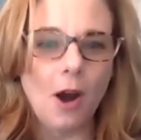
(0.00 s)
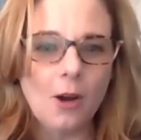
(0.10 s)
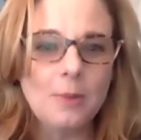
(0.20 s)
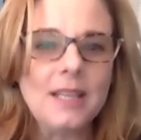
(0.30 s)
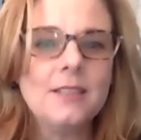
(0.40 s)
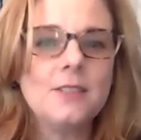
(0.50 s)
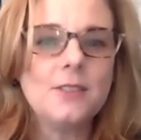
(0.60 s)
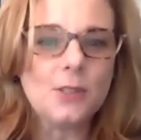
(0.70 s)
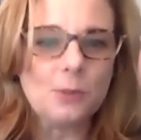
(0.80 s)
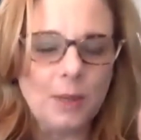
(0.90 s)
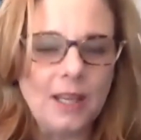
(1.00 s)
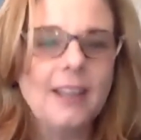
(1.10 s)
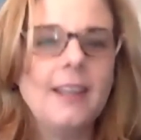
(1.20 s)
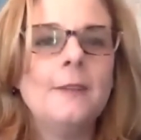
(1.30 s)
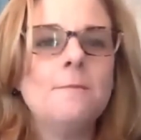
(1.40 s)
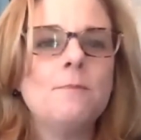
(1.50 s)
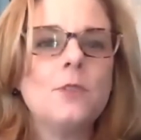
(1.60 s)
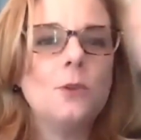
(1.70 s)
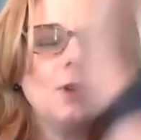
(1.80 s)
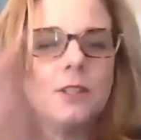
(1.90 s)
Arby's to speaking
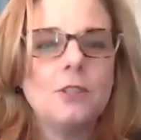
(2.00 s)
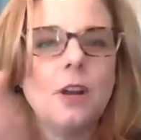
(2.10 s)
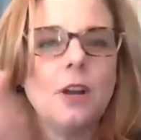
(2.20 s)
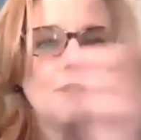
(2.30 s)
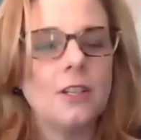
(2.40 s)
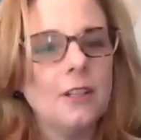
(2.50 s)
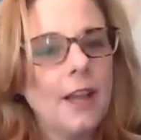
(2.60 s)
to construction.